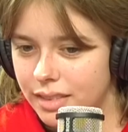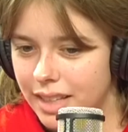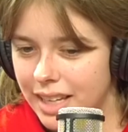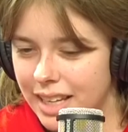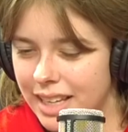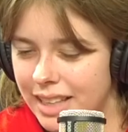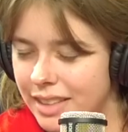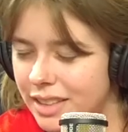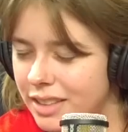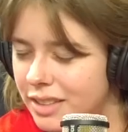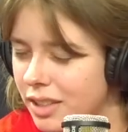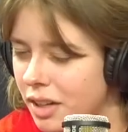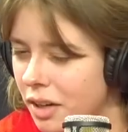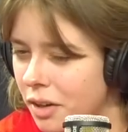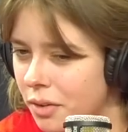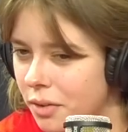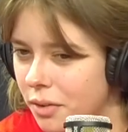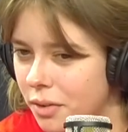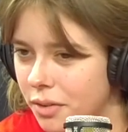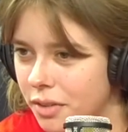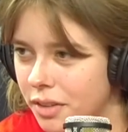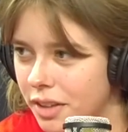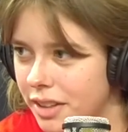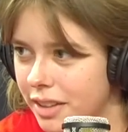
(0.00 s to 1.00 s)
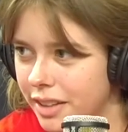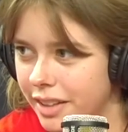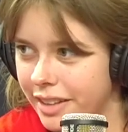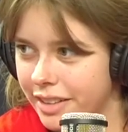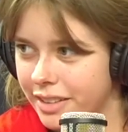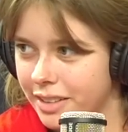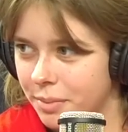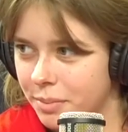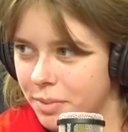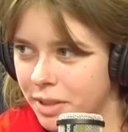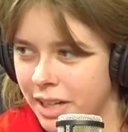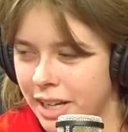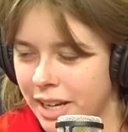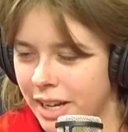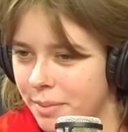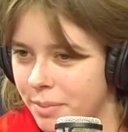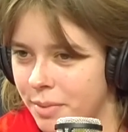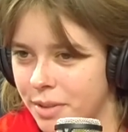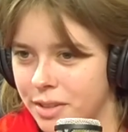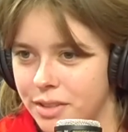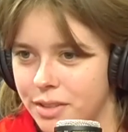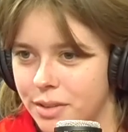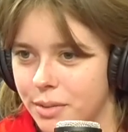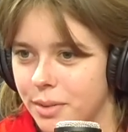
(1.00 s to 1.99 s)
in the tunnel, then like something
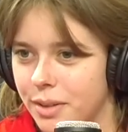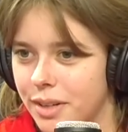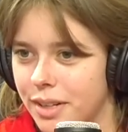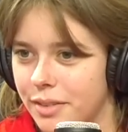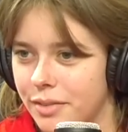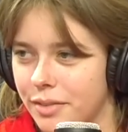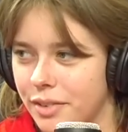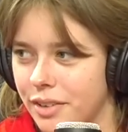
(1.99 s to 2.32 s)
happens or whatever.